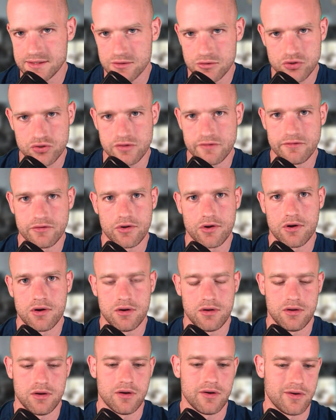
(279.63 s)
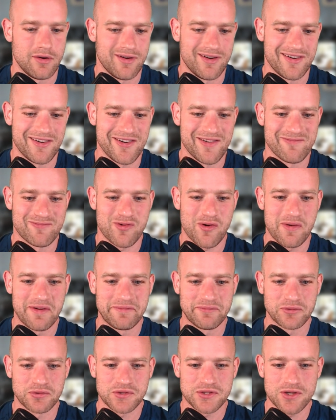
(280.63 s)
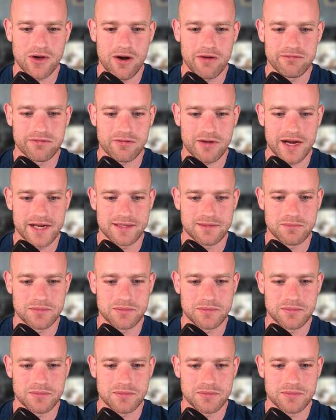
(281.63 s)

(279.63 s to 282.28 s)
a trivial problem to solve, right?